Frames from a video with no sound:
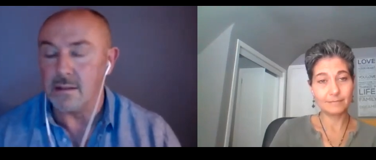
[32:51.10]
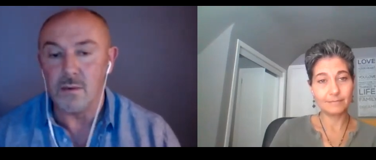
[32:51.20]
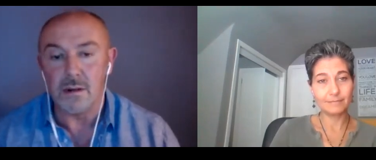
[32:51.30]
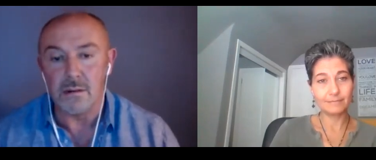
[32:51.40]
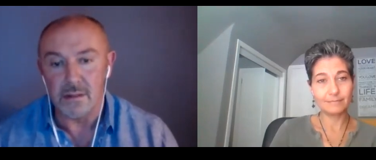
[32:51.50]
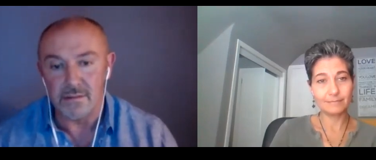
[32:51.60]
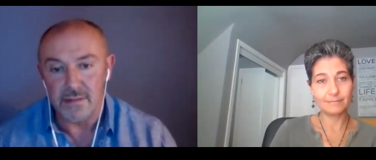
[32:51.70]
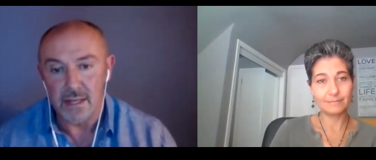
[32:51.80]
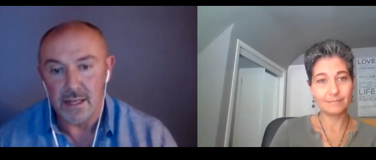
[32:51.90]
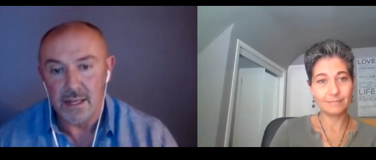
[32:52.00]
Speaker 1: world of
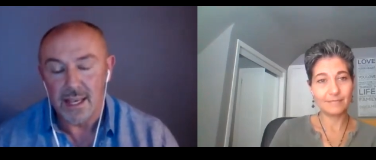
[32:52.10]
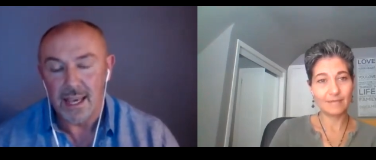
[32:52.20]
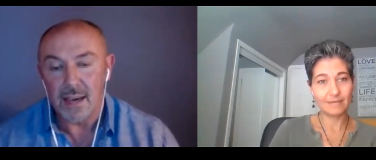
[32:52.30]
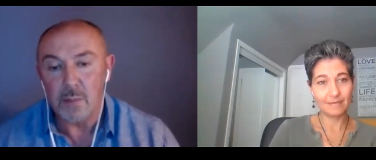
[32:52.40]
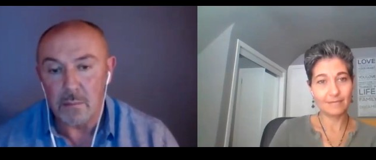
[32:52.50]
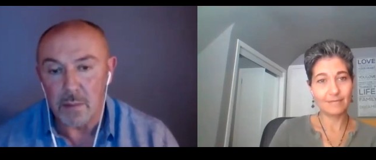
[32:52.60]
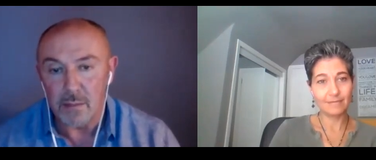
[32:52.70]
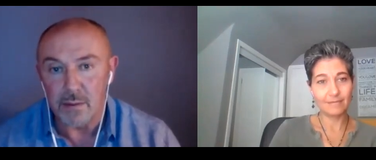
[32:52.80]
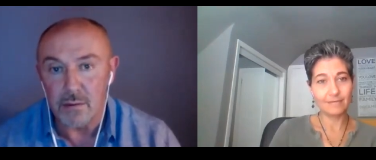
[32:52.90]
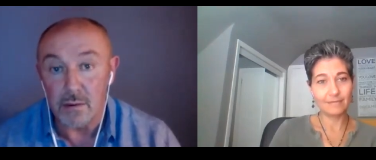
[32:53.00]
helping
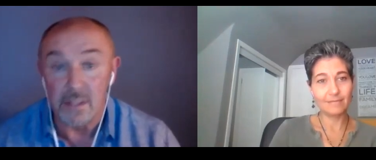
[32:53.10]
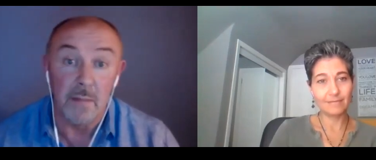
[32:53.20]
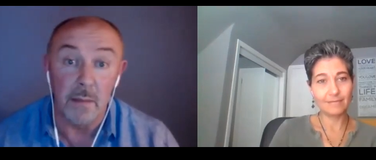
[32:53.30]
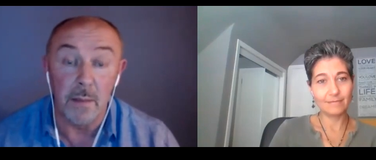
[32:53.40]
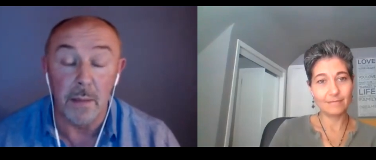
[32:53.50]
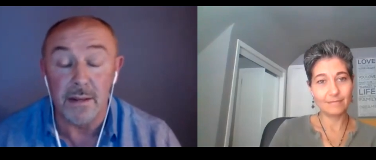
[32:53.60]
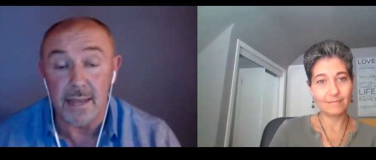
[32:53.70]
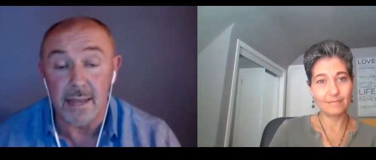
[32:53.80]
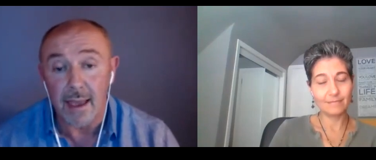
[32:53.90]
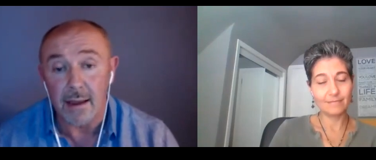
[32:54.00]
people as many people as
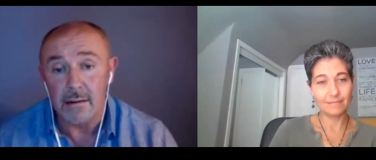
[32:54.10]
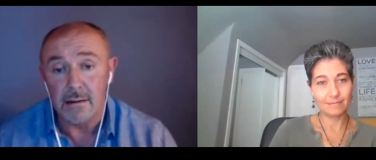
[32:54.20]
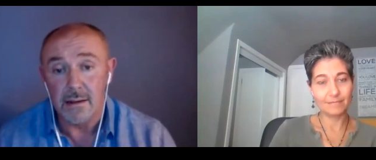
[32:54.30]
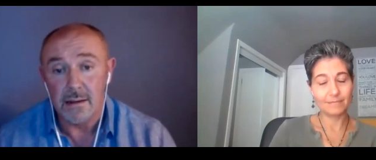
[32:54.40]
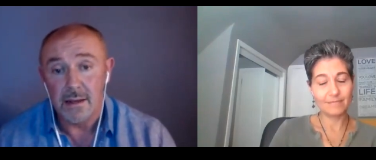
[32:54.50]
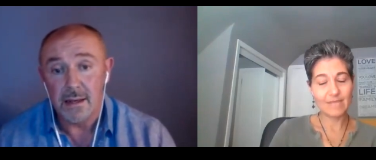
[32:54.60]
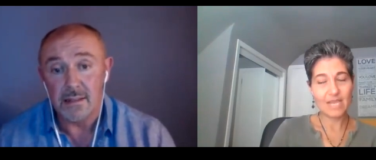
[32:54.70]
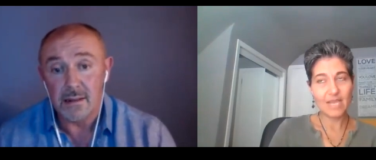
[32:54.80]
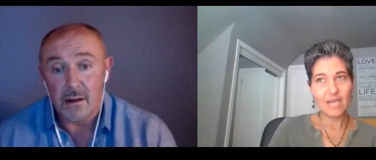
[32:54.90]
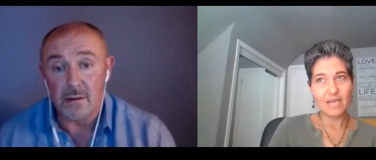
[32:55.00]
I can
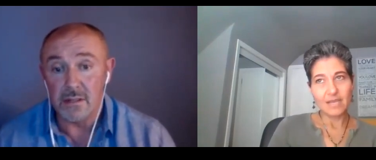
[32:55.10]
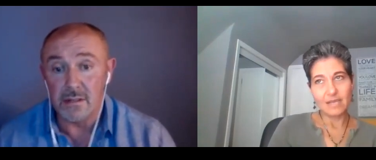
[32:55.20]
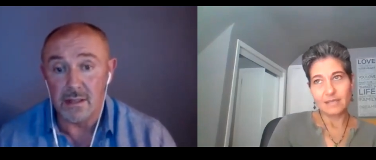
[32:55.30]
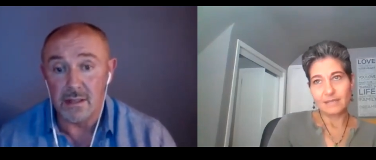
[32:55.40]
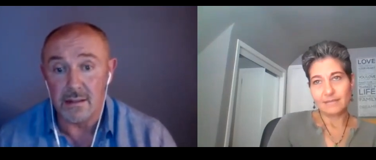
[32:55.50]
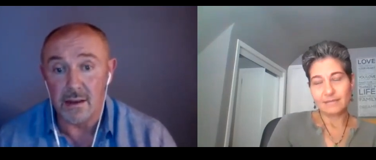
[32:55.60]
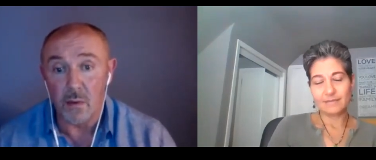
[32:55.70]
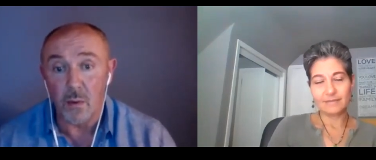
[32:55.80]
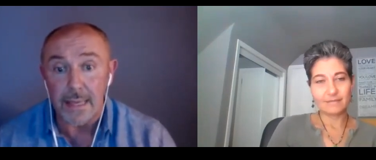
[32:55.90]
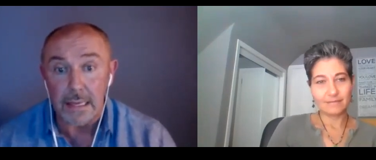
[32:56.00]
as long as I'm
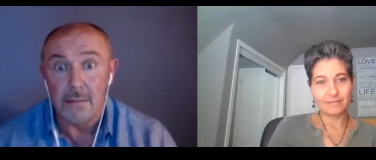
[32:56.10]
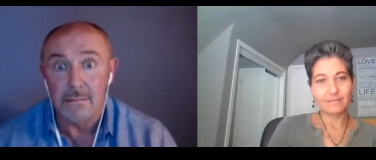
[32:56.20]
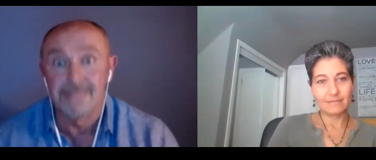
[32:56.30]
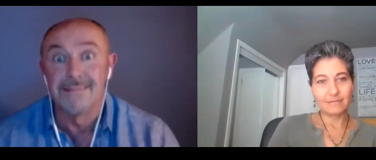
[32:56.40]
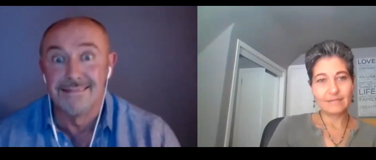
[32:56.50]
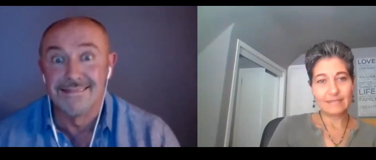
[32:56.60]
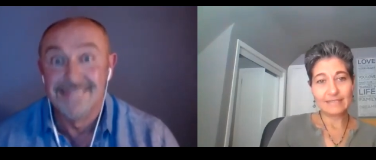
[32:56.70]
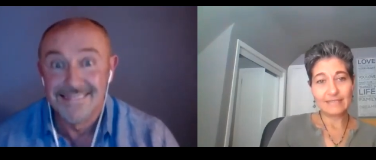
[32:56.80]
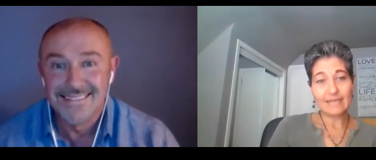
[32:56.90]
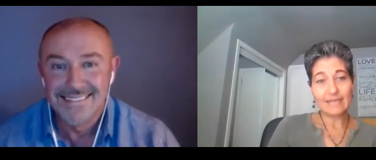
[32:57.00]
awake.
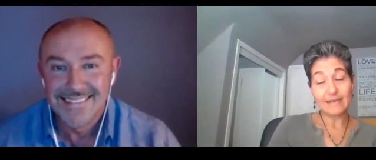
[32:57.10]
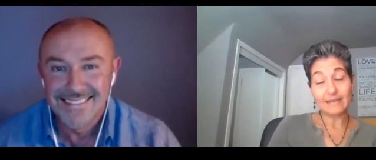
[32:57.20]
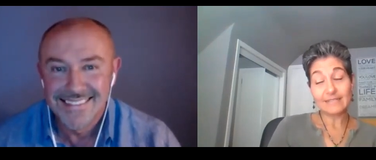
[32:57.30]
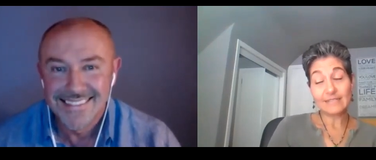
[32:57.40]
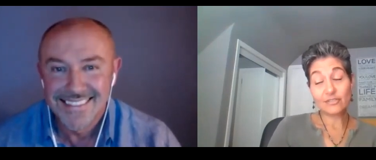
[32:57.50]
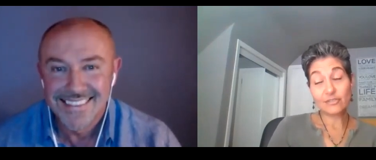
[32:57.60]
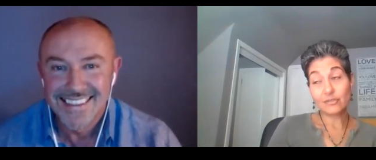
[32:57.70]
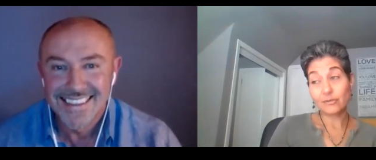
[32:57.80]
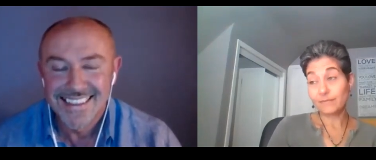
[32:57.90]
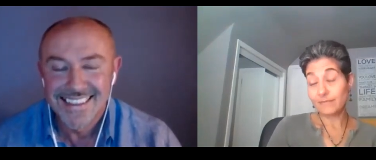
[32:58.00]
Speaker 2: Yeah, so
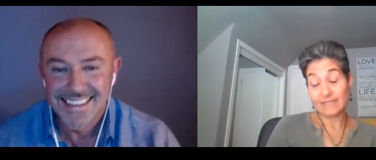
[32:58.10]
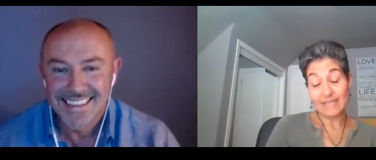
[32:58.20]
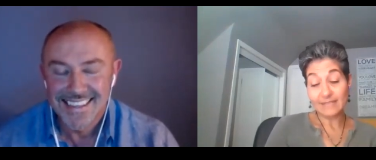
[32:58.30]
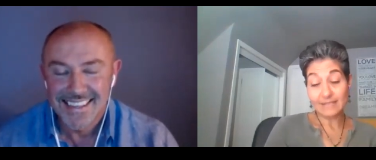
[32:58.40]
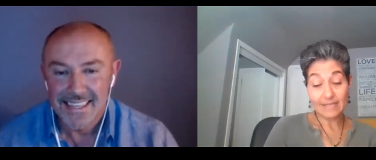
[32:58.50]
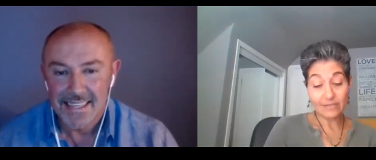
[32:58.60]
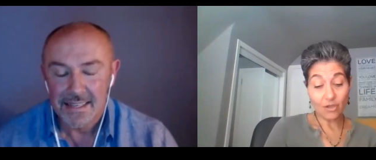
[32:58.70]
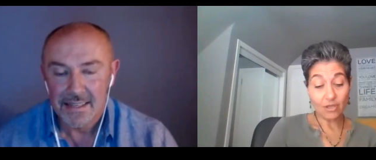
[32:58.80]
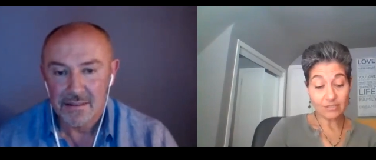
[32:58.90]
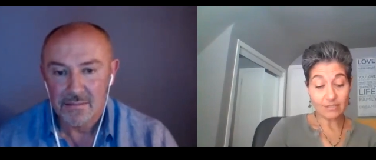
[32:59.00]
so that's
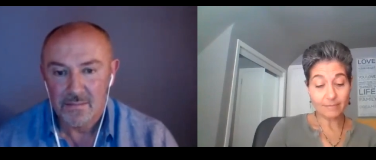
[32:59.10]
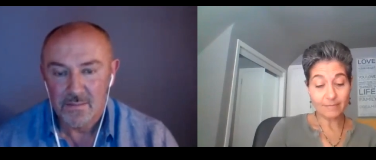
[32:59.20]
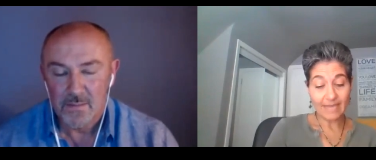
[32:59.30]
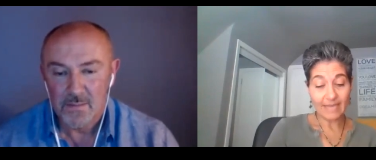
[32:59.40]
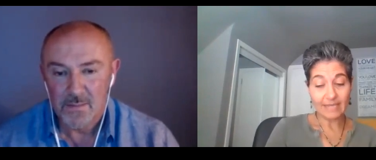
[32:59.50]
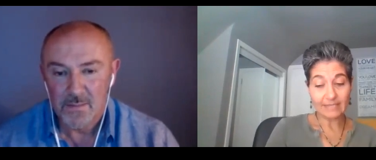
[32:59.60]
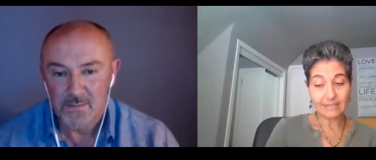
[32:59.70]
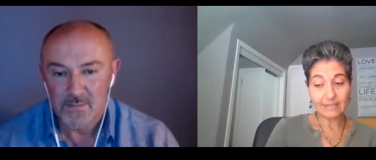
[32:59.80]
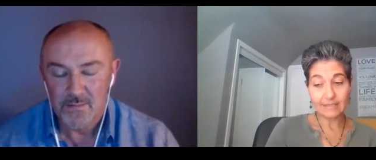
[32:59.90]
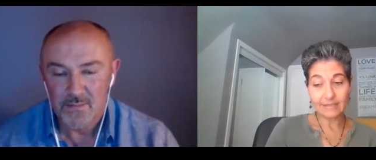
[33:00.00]
that's awesome,
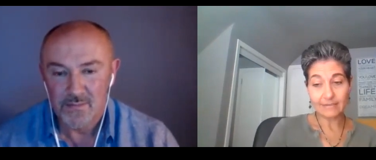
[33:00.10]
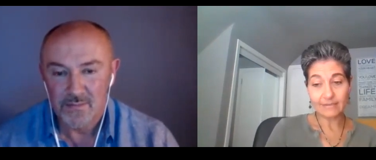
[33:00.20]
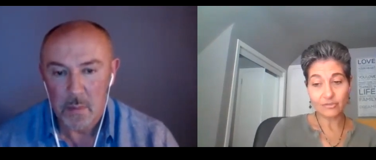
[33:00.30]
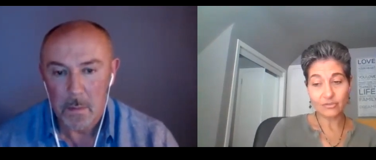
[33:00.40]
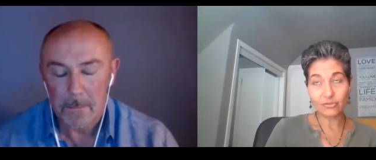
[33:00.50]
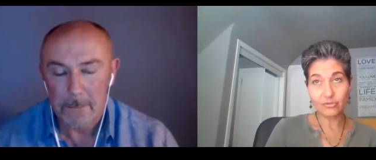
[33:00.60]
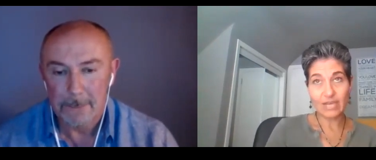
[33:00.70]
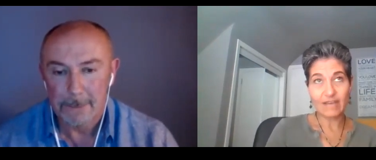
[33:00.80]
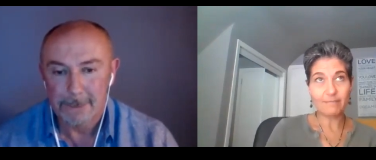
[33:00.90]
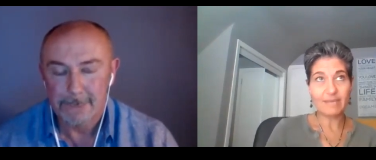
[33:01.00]
and uh,
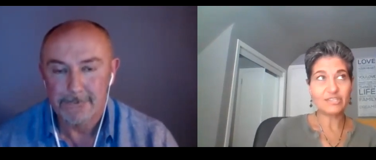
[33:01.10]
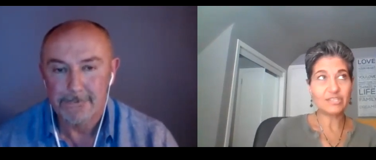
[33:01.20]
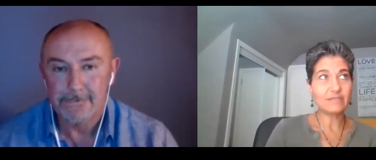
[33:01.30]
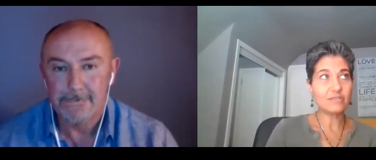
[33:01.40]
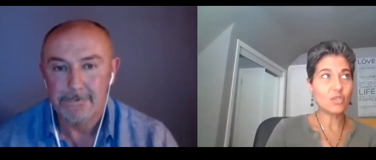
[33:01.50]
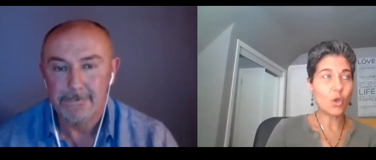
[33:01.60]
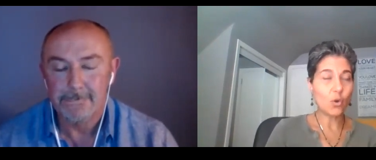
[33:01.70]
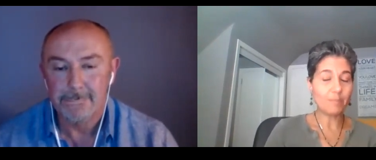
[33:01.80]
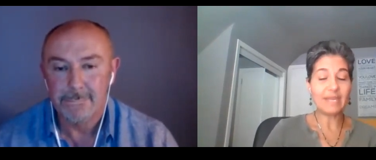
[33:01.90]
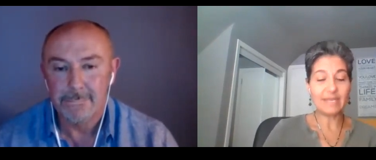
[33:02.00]
you have mentioned
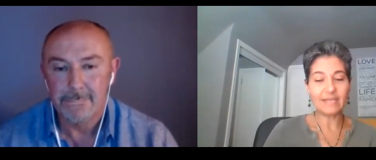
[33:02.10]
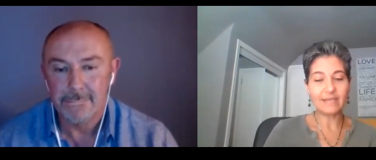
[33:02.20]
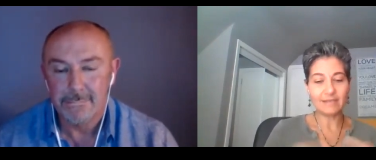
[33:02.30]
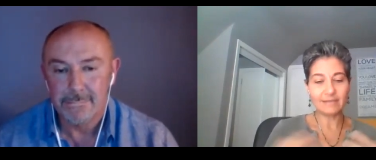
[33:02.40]
so many